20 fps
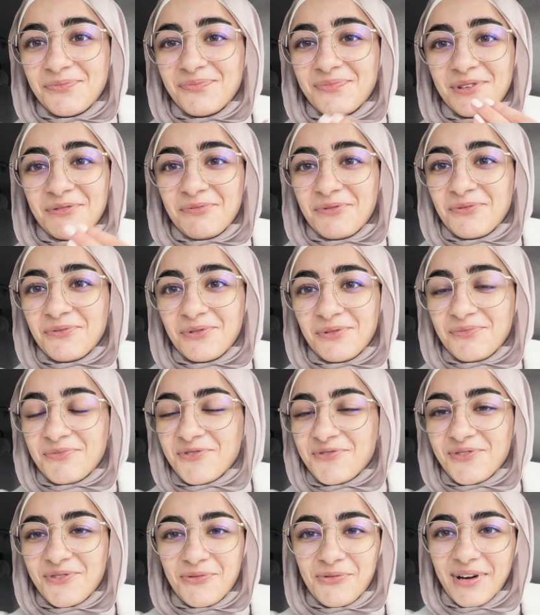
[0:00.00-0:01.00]
People will
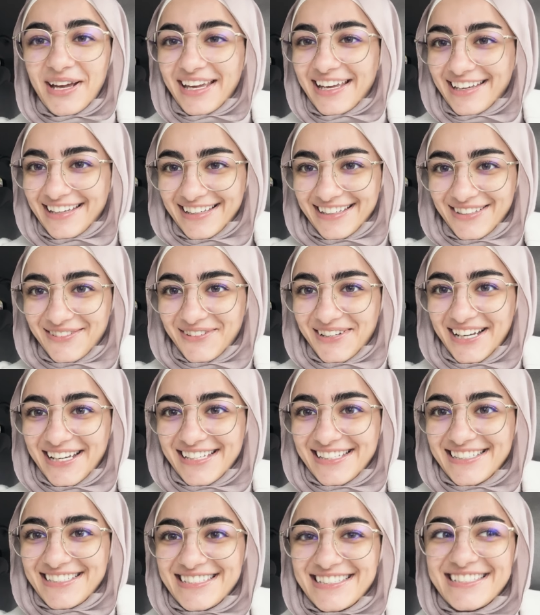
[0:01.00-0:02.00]
move away, you
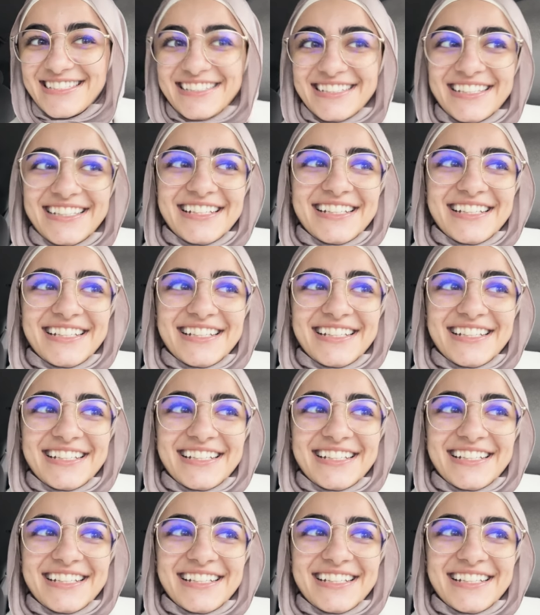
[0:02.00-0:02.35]
guys.